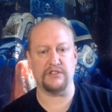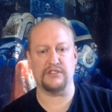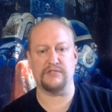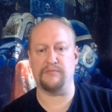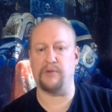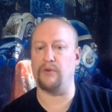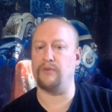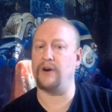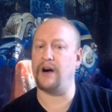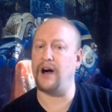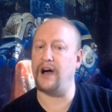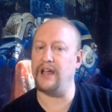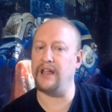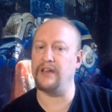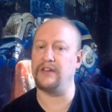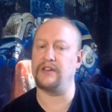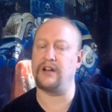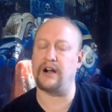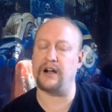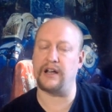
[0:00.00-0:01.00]
both high
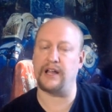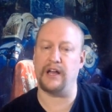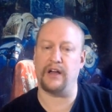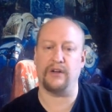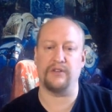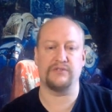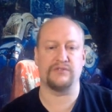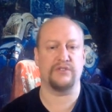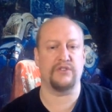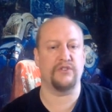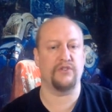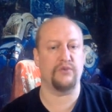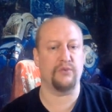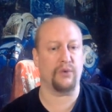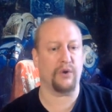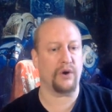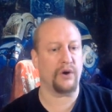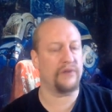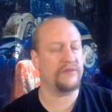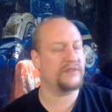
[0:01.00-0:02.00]
and dark elves, the
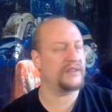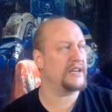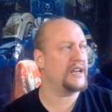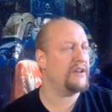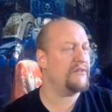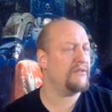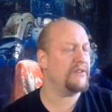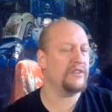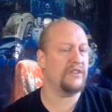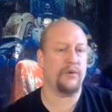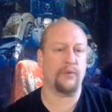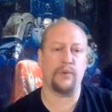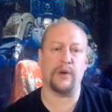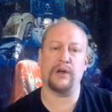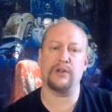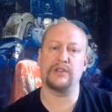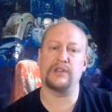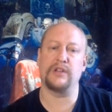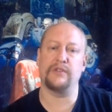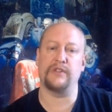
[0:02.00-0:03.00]
dwarves, and even the
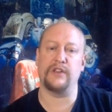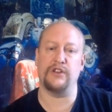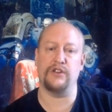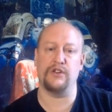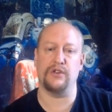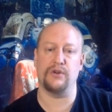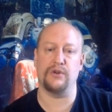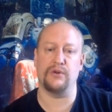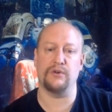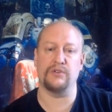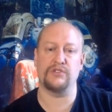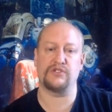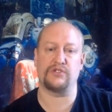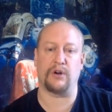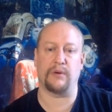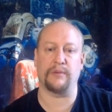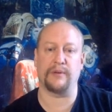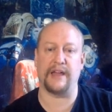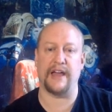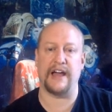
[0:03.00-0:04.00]
relatively new
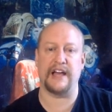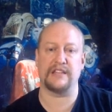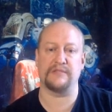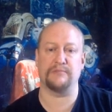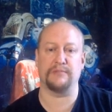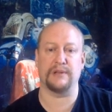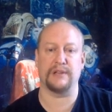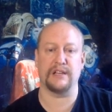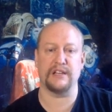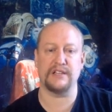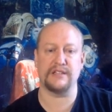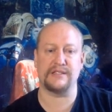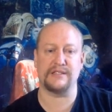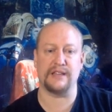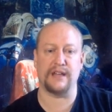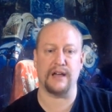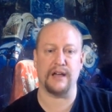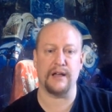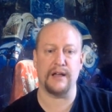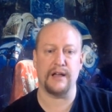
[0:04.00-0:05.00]
Stormcast
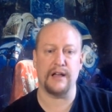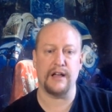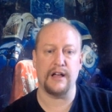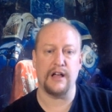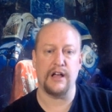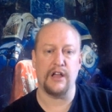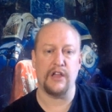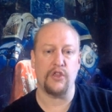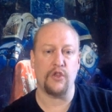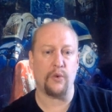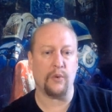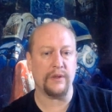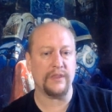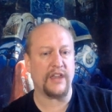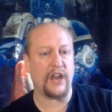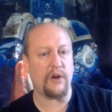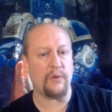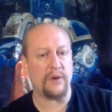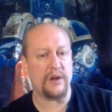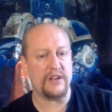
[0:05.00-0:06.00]
Ballista. The one
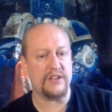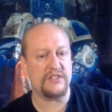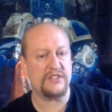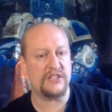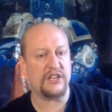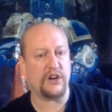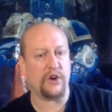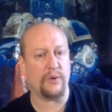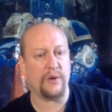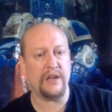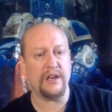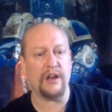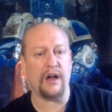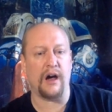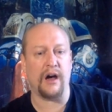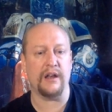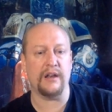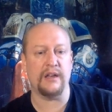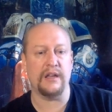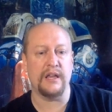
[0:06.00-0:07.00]
that I want to zero in
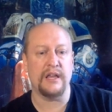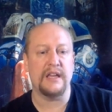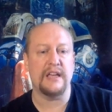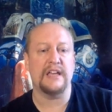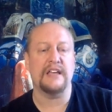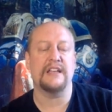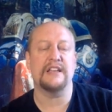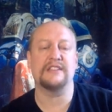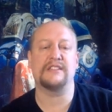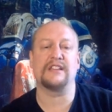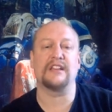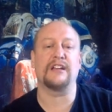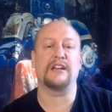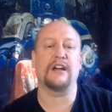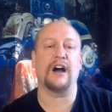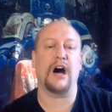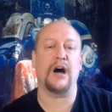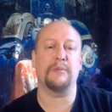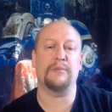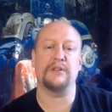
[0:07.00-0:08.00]
on is the
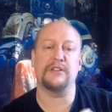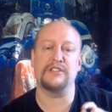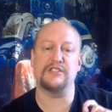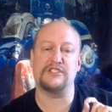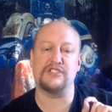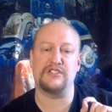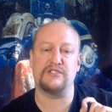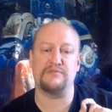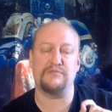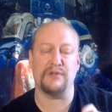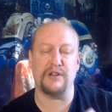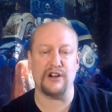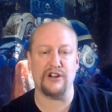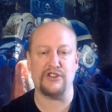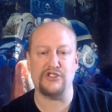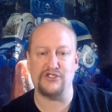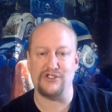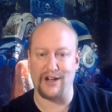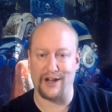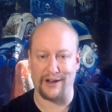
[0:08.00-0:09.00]
goblin spear
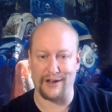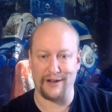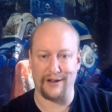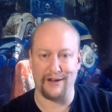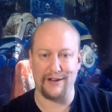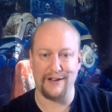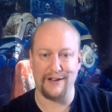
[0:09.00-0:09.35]
chukka